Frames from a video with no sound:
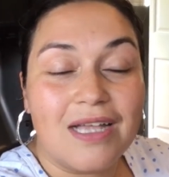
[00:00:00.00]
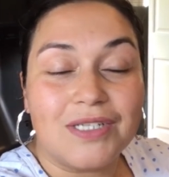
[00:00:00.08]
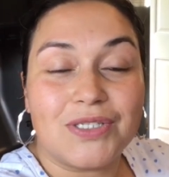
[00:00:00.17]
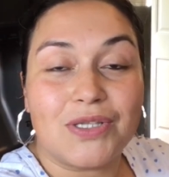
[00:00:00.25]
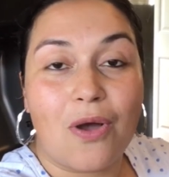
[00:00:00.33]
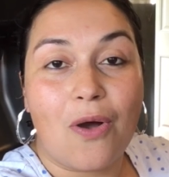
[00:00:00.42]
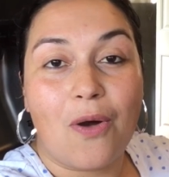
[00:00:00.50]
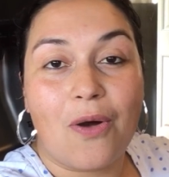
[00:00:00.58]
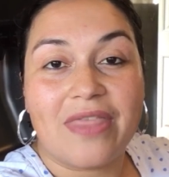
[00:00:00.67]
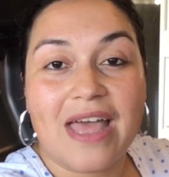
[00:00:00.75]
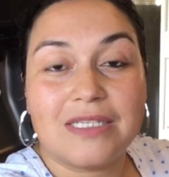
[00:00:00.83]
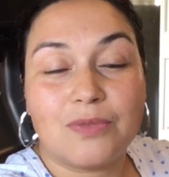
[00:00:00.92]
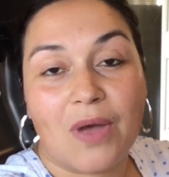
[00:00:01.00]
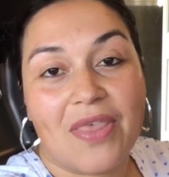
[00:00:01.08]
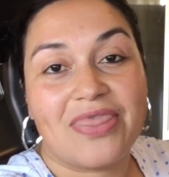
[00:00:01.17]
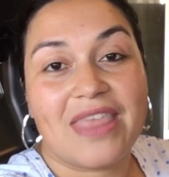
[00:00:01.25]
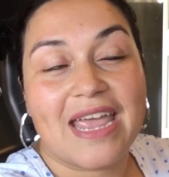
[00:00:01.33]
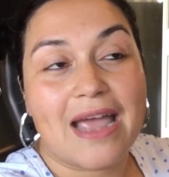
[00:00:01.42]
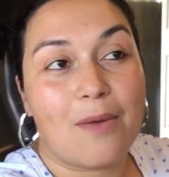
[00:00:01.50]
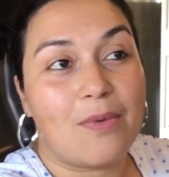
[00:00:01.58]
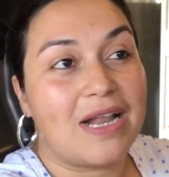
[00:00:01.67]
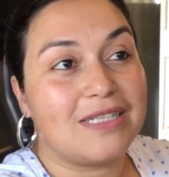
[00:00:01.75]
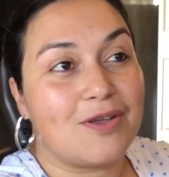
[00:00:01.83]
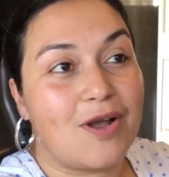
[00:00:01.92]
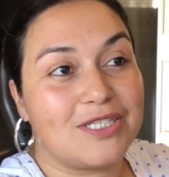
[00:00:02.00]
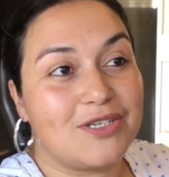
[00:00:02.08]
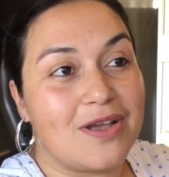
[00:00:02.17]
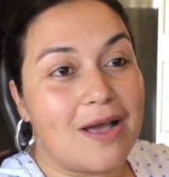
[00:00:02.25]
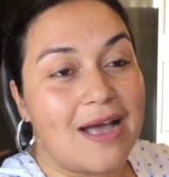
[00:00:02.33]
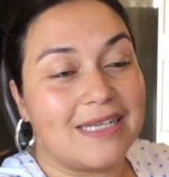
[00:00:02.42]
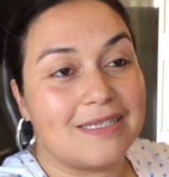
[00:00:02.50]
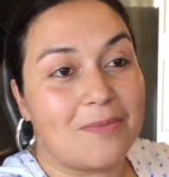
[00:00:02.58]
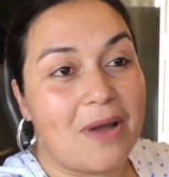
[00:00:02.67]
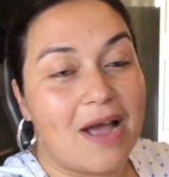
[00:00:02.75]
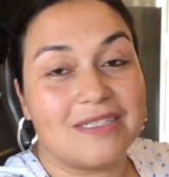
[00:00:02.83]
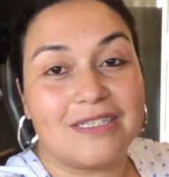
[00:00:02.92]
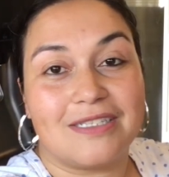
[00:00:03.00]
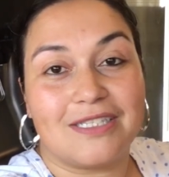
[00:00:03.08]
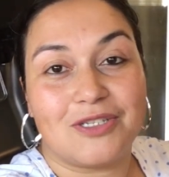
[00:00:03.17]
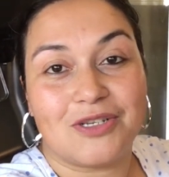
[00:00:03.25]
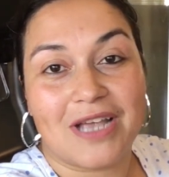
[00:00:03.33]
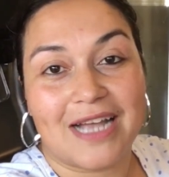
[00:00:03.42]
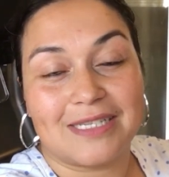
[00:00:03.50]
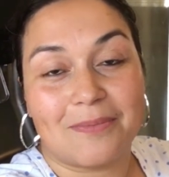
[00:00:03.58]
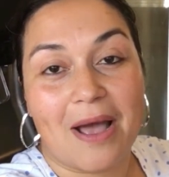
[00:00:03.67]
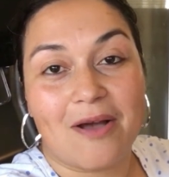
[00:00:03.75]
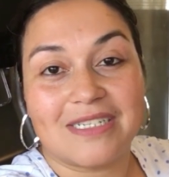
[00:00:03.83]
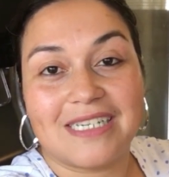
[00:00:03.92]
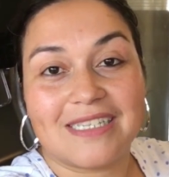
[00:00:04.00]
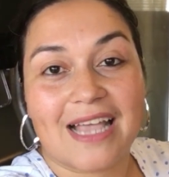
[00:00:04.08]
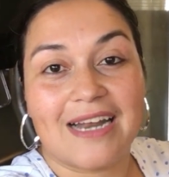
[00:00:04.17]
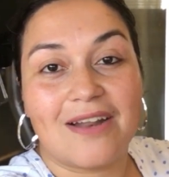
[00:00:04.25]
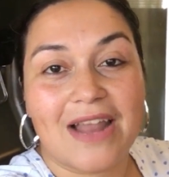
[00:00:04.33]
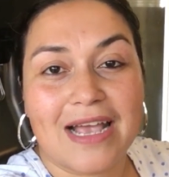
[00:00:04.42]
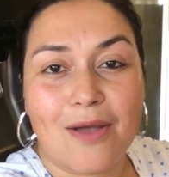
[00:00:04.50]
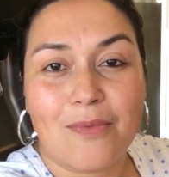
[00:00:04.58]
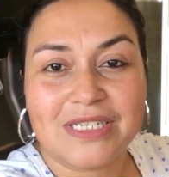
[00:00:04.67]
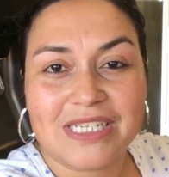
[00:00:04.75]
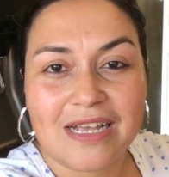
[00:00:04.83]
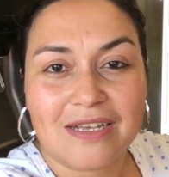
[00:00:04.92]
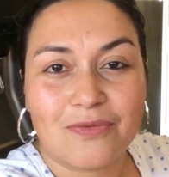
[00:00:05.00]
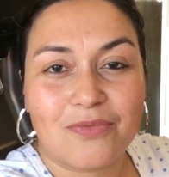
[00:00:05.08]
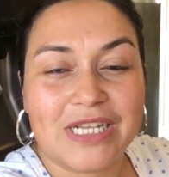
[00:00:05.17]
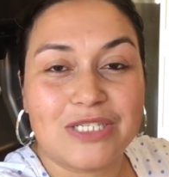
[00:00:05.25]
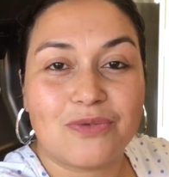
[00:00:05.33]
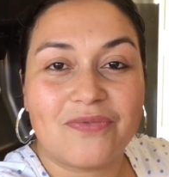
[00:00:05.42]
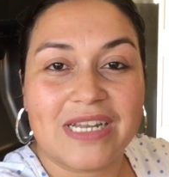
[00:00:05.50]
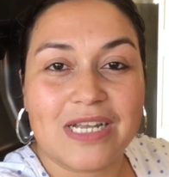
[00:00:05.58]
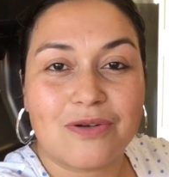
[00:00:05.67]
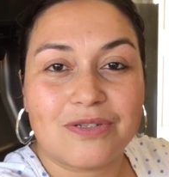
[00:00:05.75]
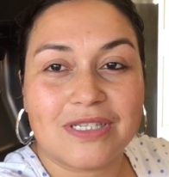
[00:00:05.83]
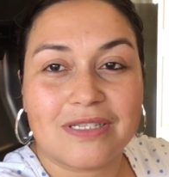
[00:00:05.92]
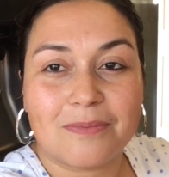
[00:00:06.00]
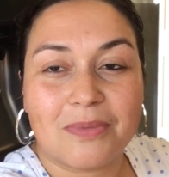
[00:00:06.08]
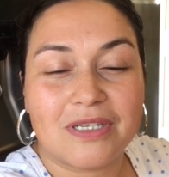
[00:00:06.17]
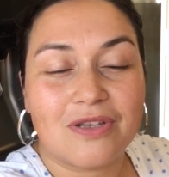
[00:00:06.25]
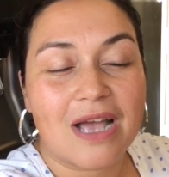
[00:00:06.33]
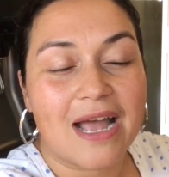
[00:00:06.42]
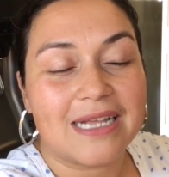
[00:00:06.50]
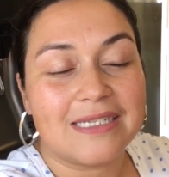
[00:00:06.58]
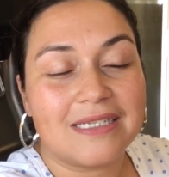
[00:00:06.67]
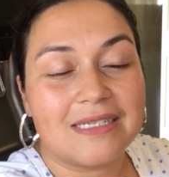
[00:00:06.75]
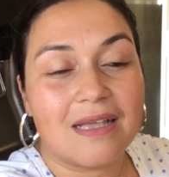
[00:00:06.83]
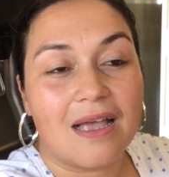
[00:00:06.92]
So that's one thing I want to talk to you guys about. Just kind of like I wish I could redo videos, but you guys,